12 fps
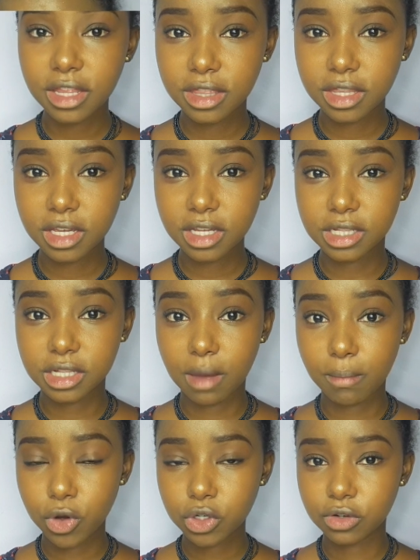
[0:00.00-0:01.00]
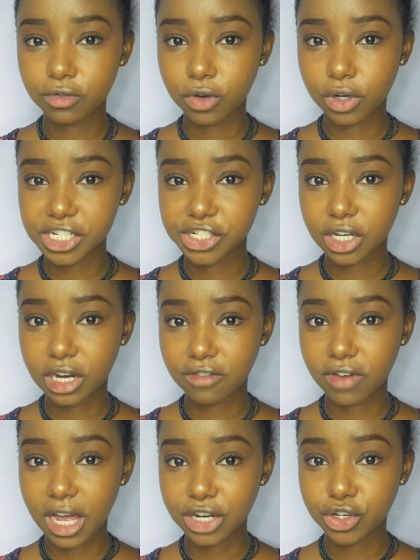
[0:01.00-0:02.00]
Another thing is the amount of foundation
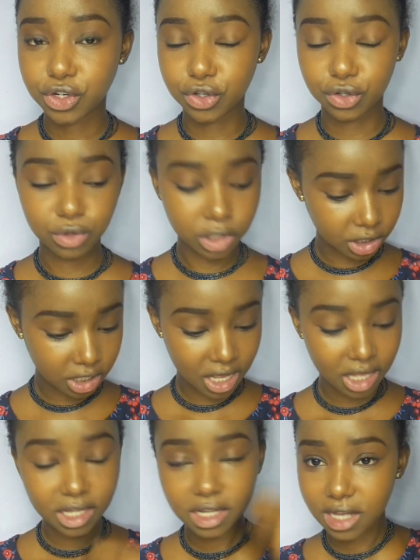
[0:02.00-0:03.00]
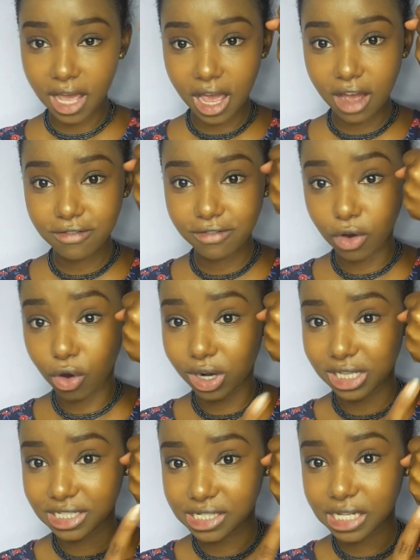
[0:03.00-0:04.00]
I've had to use. I have
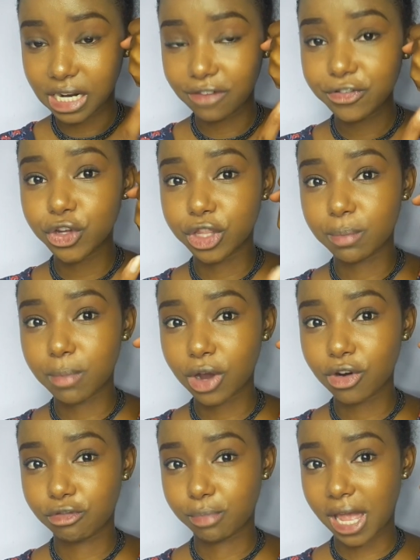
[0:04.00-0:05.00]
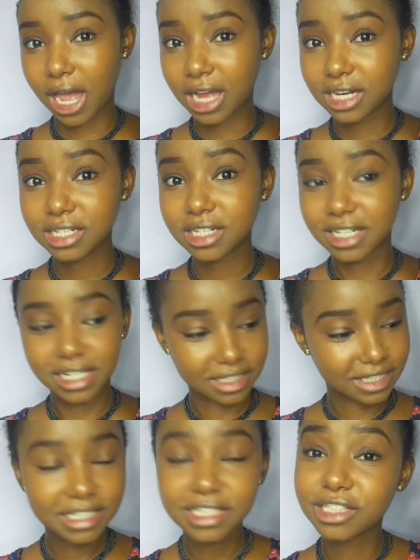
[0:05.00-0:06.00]
all this left on the back of my hand.
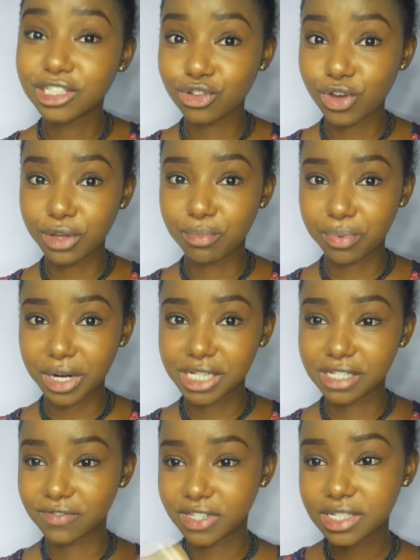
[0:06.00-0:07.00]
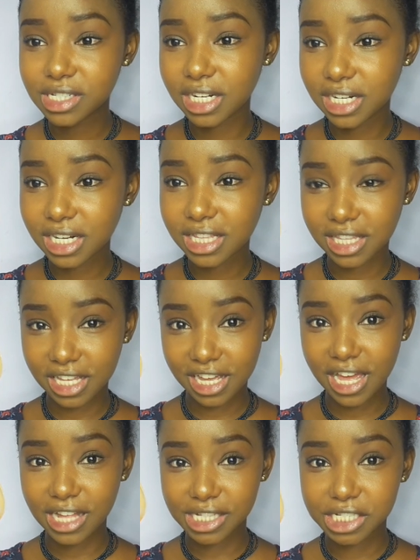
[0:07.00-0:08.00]
Like, this is so impressive. This little
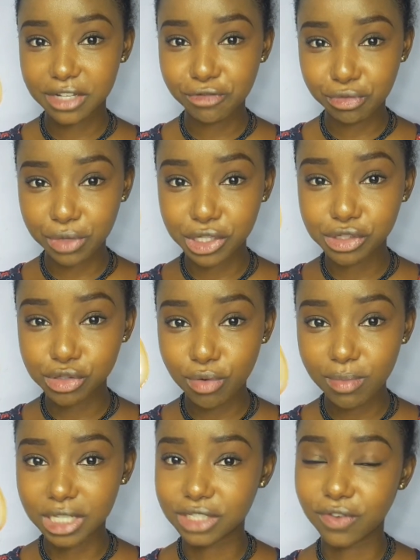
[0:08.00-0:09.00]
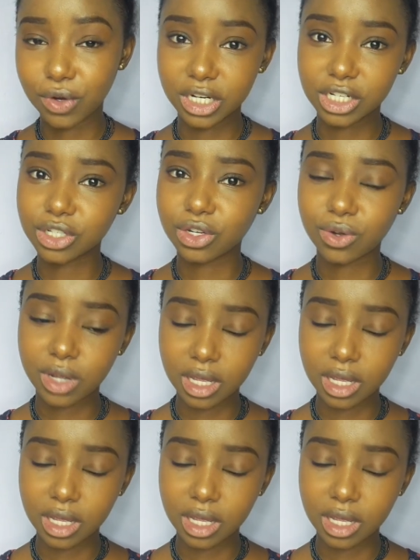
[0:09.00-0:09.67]
thing has saved me so much foundation.